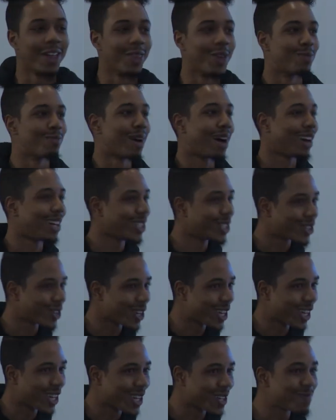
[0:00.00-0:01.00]
mind
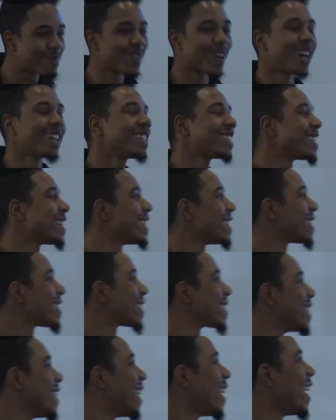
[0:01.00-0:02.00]
tricking process.
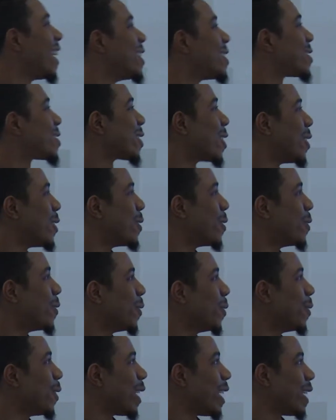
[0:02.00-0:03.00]

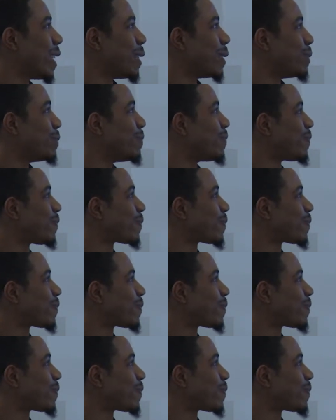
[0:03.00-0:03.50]
So